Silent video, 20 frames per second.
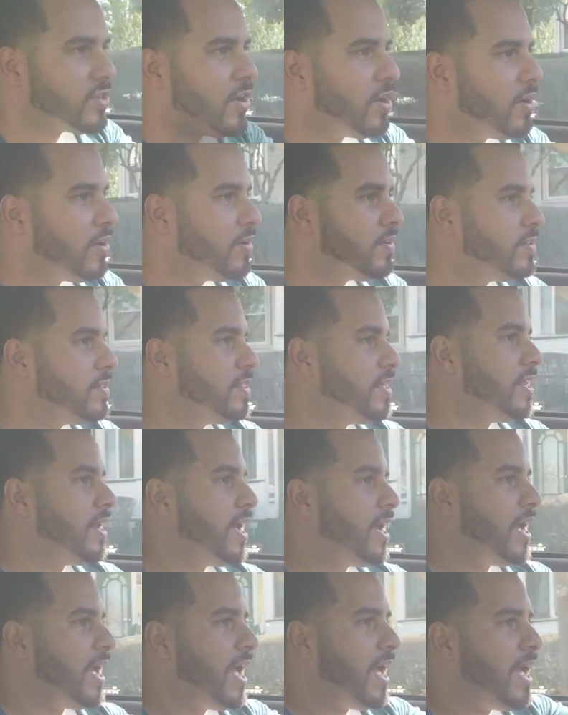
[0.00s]
car that
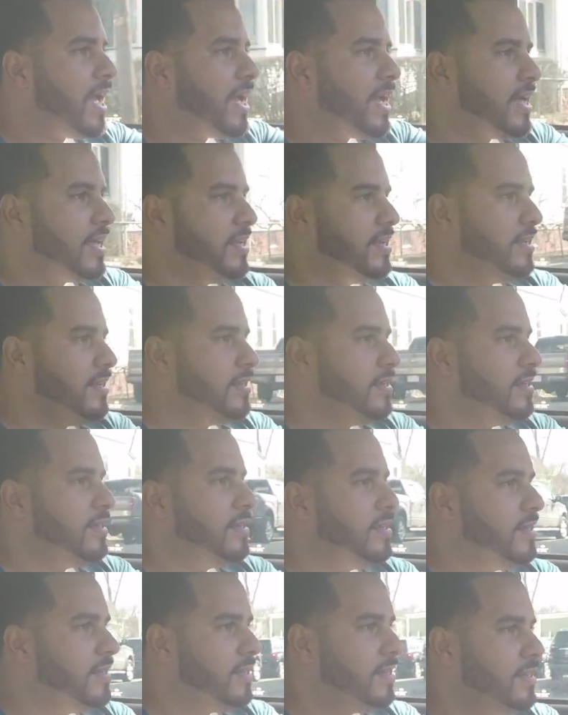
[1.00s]
I had,
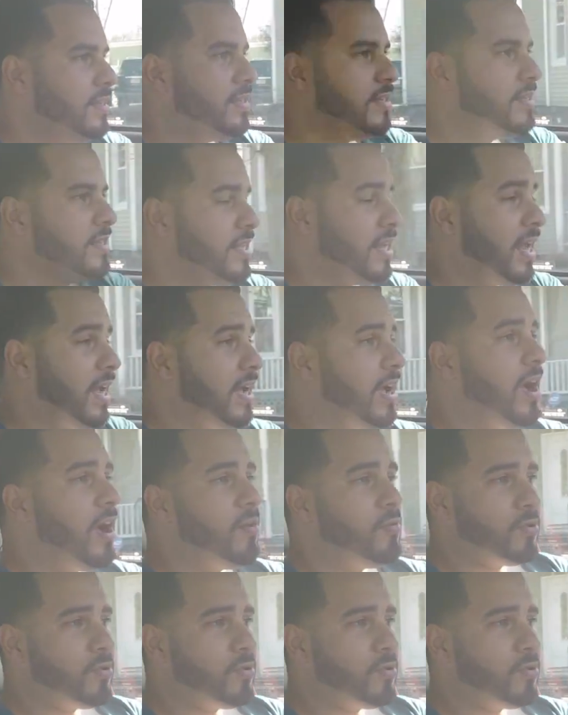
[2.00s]
that I got